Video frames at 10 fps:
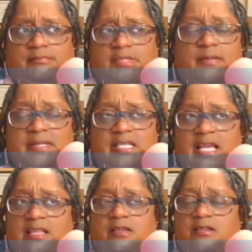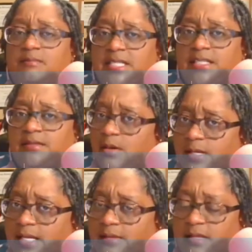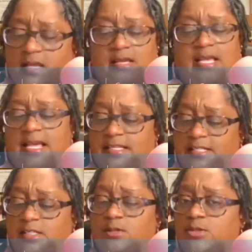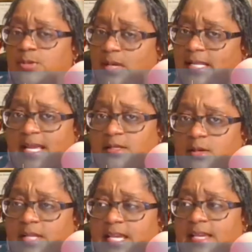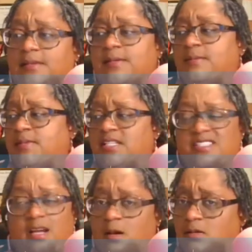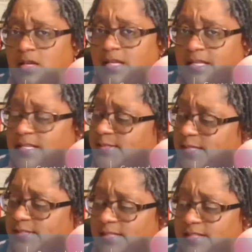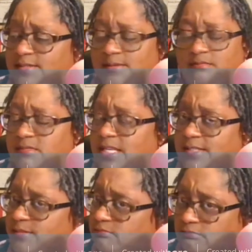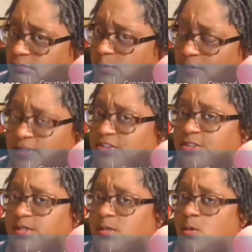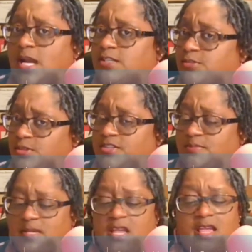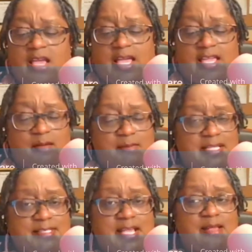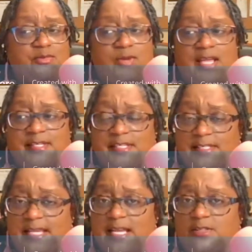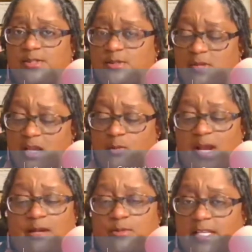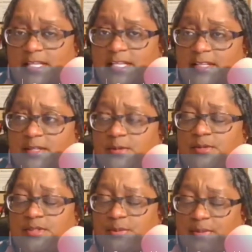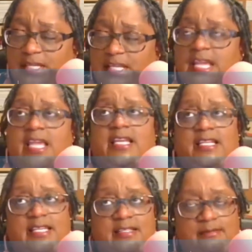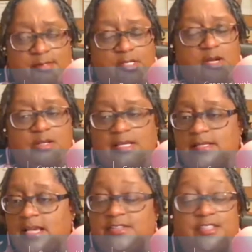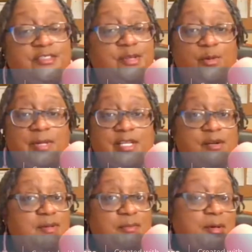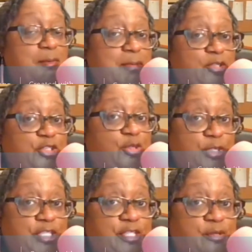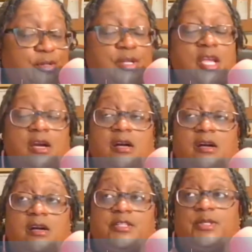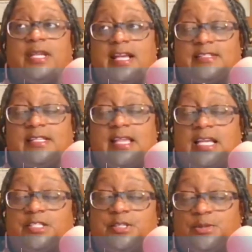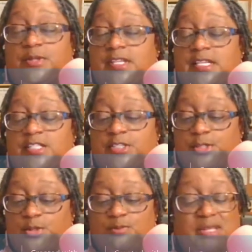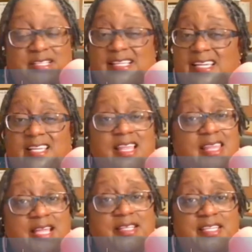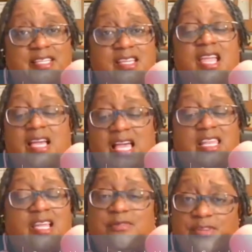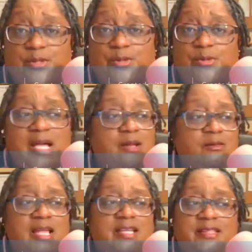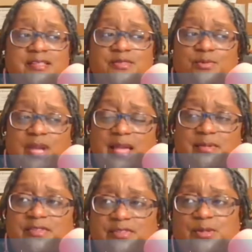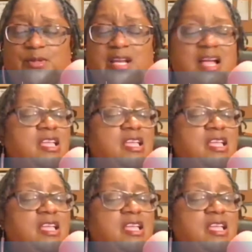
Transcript: I mean, I love me, okay? And I need to lose weight. I know that, but it's hard, huh? That, that that's that's you preach it to the choir. Trust me. I have my times where I get down to where I really need to, to be. And then, you know, I just go back up. I'm an emotional eater. Uh, so that has a lot to do with things, too. Plus, I hell, I like to eat. I like food. I don't like this rabbit food.